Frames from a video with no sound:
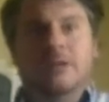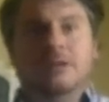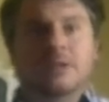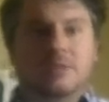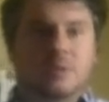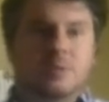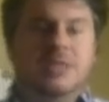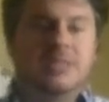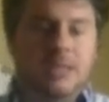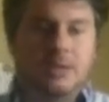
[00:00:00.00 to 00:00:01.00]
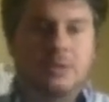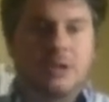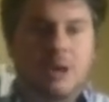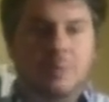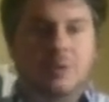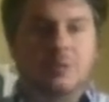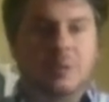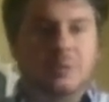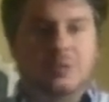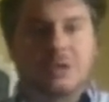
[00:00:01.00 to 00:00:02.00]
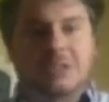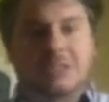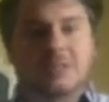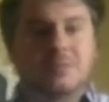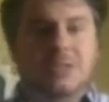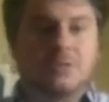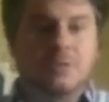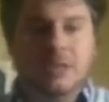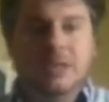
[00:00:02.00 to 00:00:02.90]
I think that's what makes psychotherapy with people with autism so